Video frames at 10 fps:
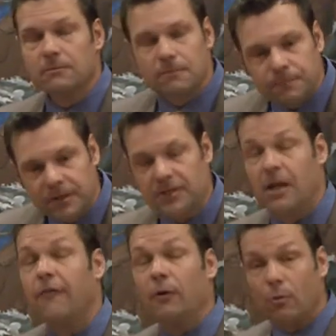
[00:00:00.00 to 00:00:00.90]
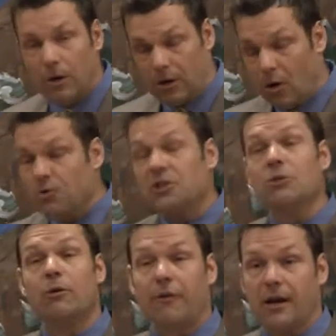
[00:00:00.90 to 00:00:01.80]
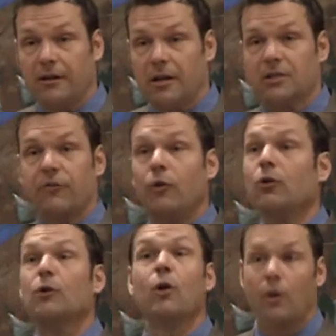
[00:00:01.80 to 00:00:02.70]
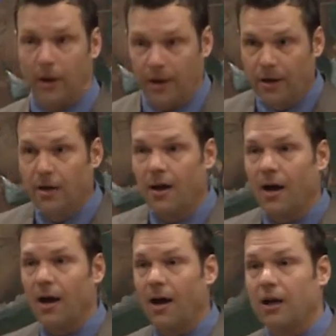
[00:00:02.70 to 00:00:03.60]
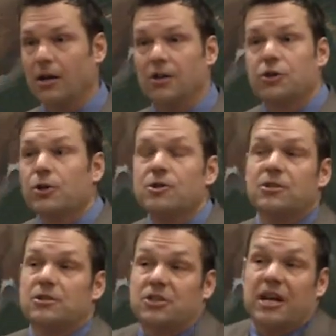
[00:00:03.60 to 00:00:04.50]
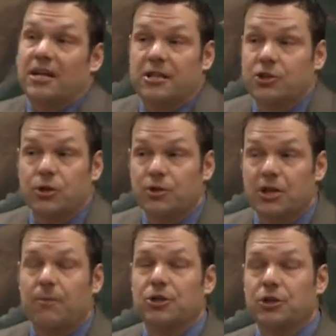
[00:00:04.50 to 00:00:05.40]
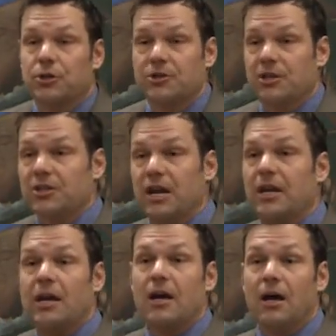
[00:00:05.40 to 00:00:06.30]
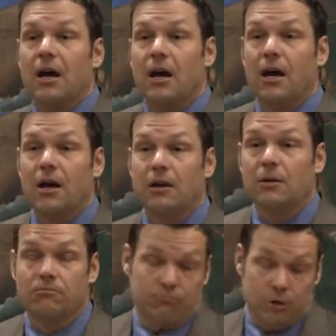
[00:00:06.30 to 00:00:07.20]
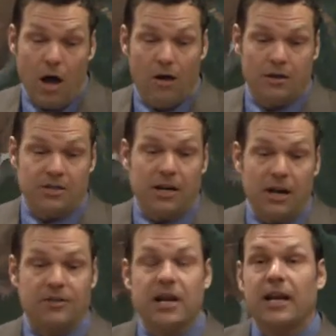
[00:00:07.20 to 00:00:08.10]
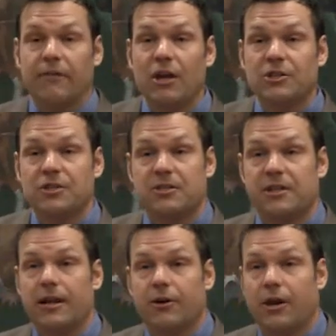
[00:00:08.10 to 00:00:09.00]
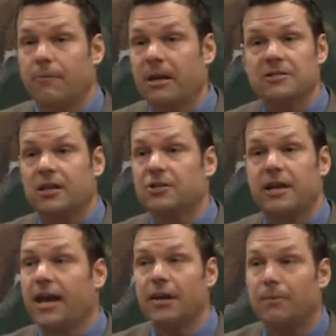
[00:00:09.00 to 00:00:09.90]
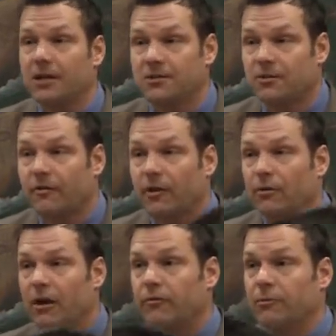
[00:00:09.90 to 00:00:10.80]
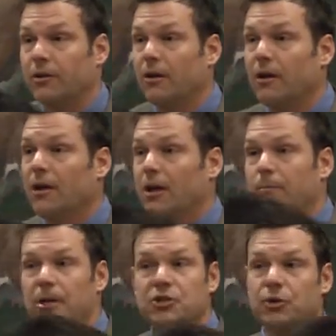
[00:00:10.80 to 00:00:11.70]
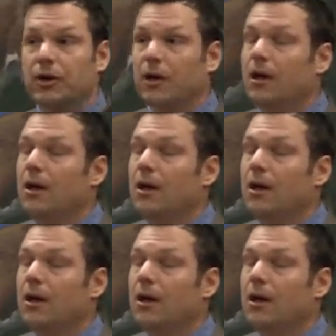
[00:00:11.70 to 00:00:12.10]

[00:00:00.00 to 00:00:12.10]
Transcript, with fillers: if it goes into effect in its full glory, it turns state insurance commissioners and state state executive agencies in that area basically into handmaidens of the federal government, administering